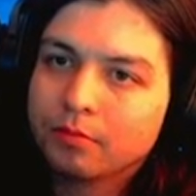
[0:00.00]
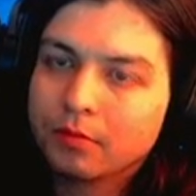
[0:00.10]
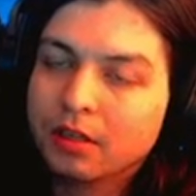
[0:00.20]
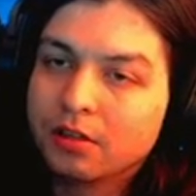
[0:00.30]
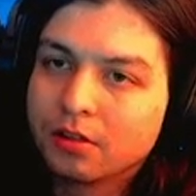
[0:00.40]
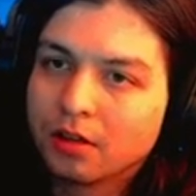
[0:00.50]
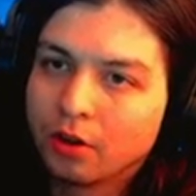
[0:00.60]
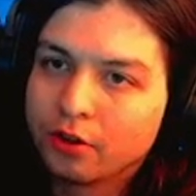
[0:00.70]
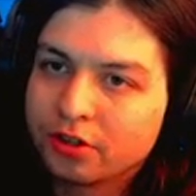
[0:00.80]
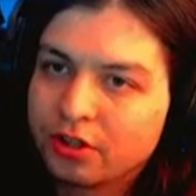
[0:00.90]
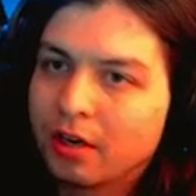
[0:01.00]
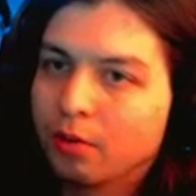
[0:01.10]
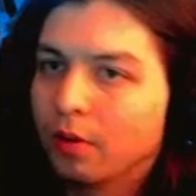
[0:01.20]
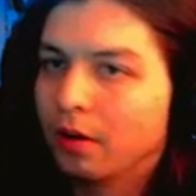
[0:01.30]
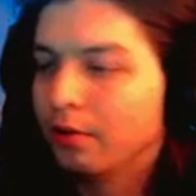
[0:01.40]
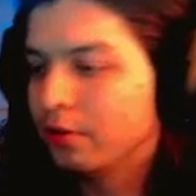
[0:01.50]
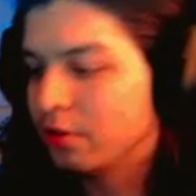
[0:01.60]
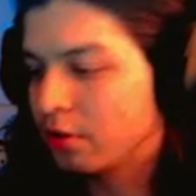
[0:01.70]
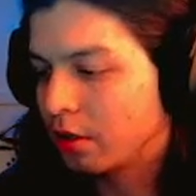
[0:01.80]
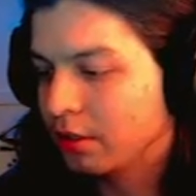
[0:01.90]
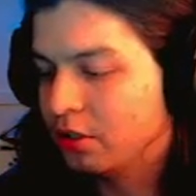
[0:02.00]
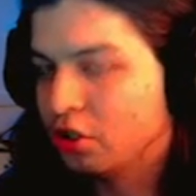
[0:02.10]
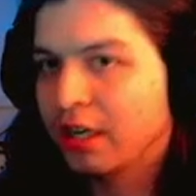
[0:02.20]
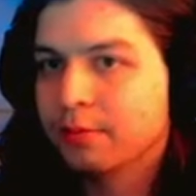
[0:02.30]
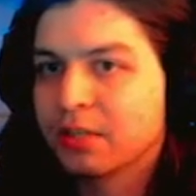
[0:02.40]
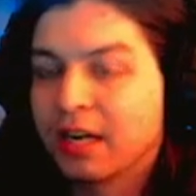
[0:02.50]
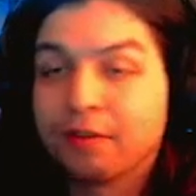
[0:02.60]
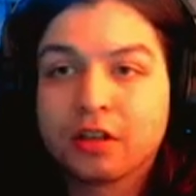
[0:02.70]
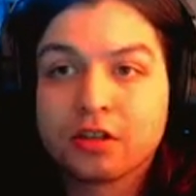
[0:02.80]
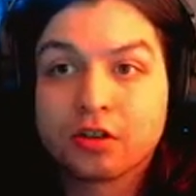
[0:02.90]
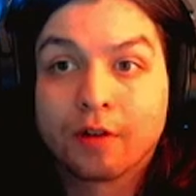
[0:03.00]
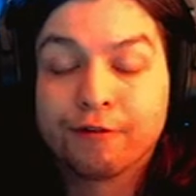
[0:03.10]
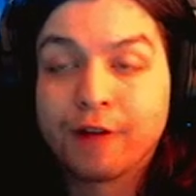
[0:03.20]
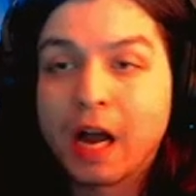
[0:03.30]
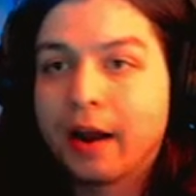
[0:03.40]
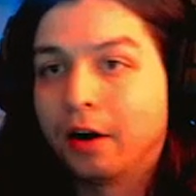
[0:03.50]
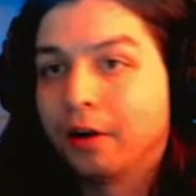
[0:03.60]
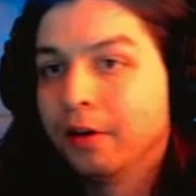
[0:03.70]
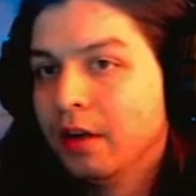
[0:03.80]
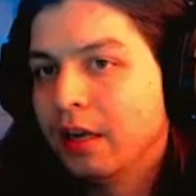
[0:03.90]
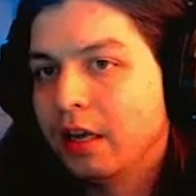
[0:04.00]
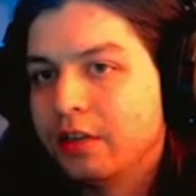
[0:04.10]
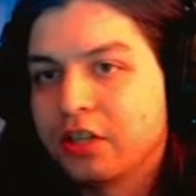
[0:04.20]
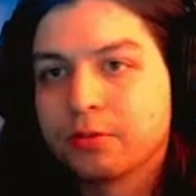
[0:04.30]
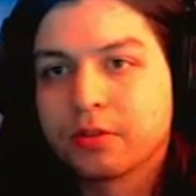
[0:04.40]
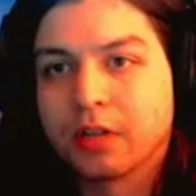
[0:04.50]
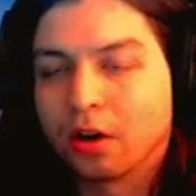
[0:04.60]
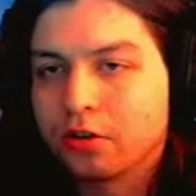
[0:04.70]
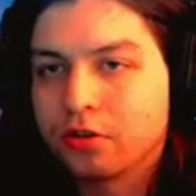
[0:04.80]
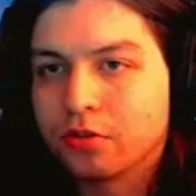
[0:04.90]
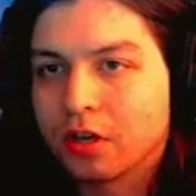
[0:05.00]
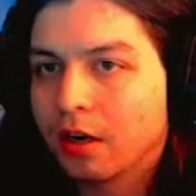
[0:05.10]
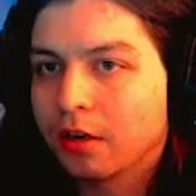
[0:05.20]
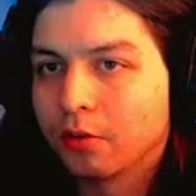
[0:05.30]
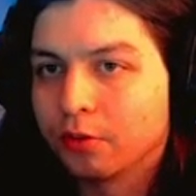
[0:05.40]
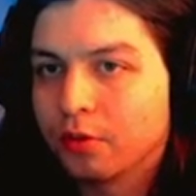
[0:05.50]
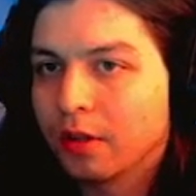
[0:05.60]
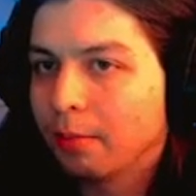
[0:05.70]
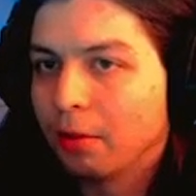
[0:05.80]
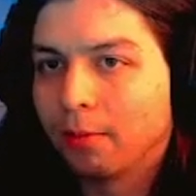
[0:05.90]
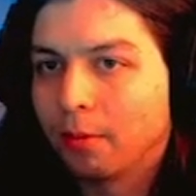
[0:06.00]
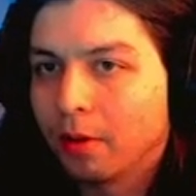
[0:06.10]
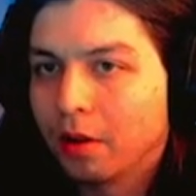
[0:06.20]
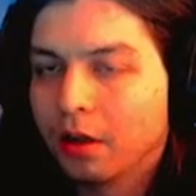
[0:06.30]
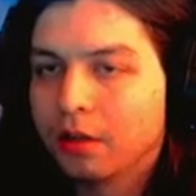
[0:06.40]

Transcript: is on the stairwell and he's talking to James and everything's on fire, and James is like, aren't you scared? Don't do that, blah, blah, blah.